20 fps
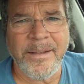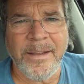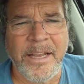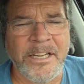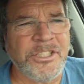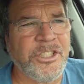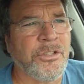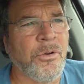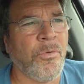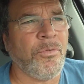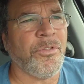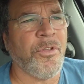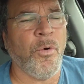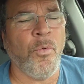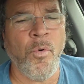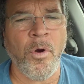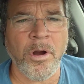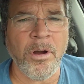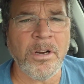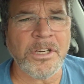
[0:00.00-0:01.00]
And so the
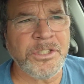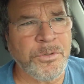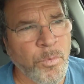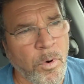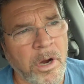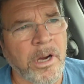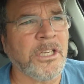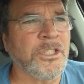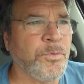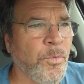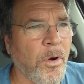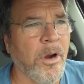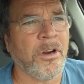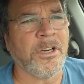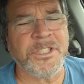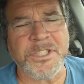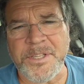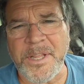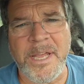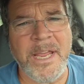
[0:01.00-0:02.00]
works, works,
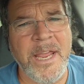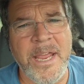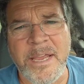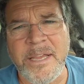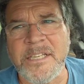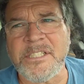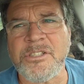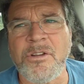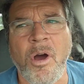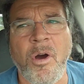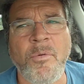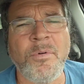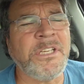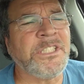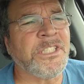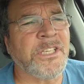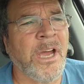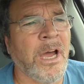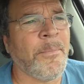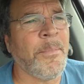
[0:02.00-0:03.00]
works thing is
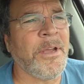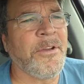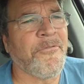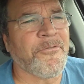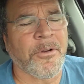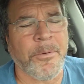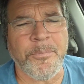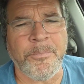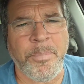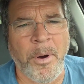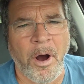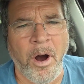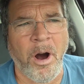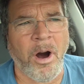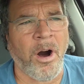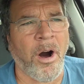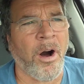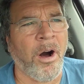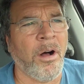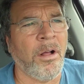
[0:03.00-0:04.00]
always coming from
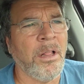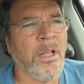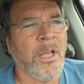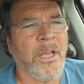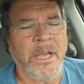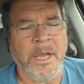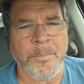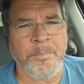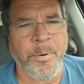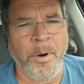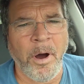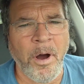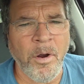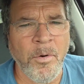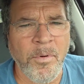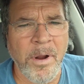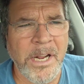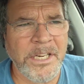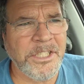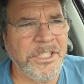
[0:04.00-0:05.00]
Paul. And Paul
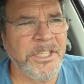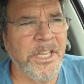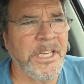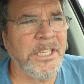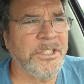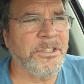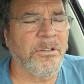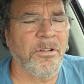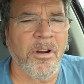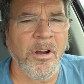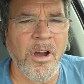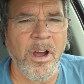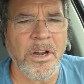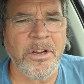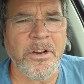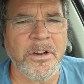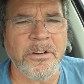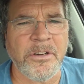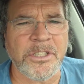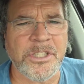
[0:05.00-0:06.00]
writes things that are hard
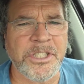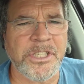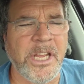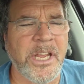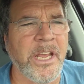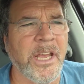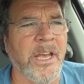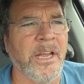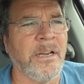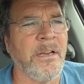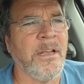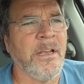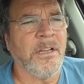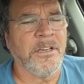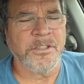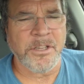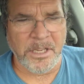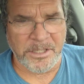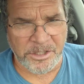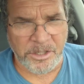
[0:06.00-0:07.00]
to
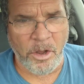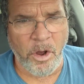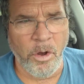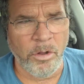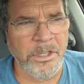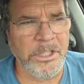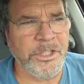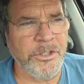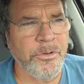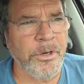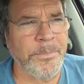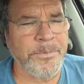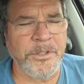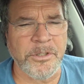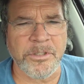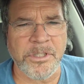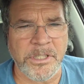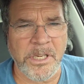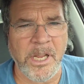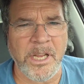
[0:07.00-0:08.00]
understand, as the Holy
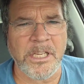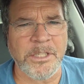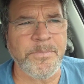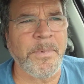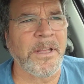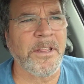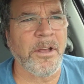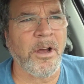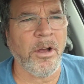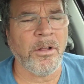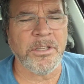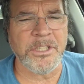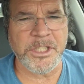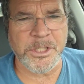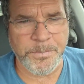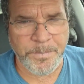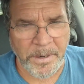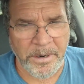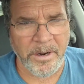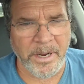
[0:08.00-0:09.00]
Scripture says, by the Holy
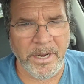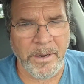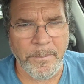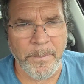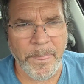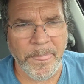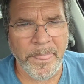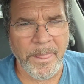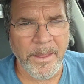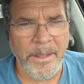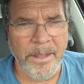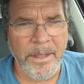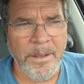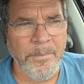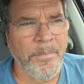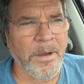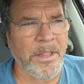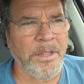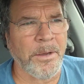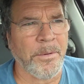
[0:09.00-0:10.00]
Spirit,
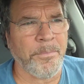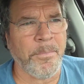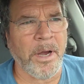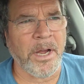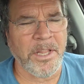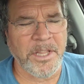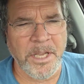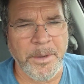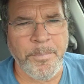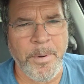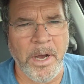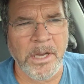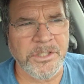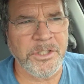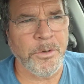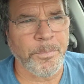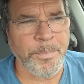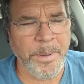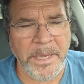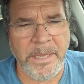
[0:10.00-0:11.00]
by the, by the
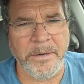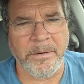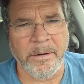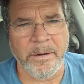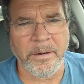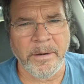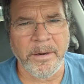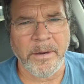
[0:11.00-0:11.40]
Apostle Peter.